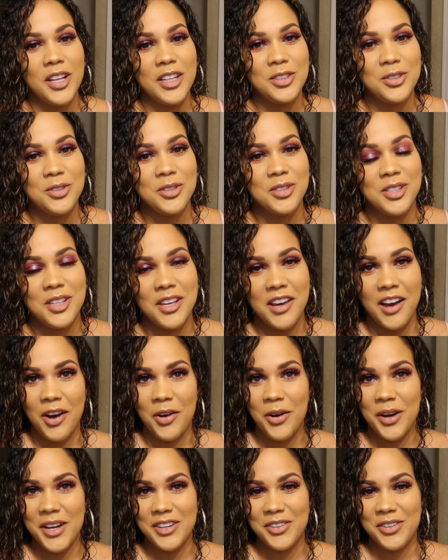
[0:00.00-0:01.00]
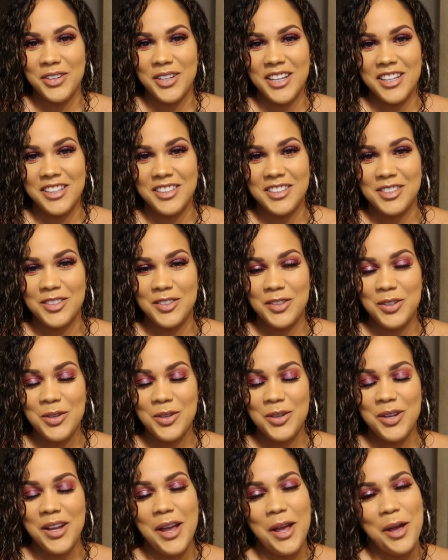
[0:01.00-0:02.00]
like to see how I create this
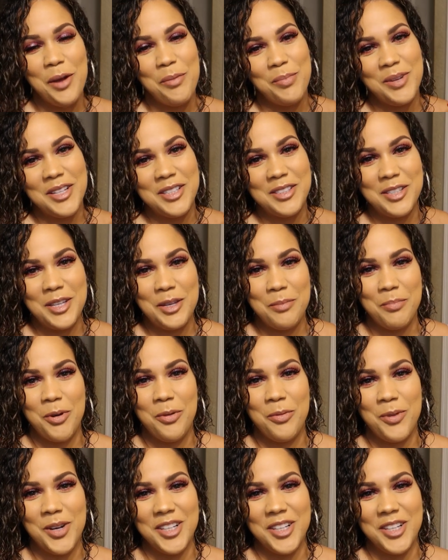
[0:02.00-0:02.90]
look, please keep on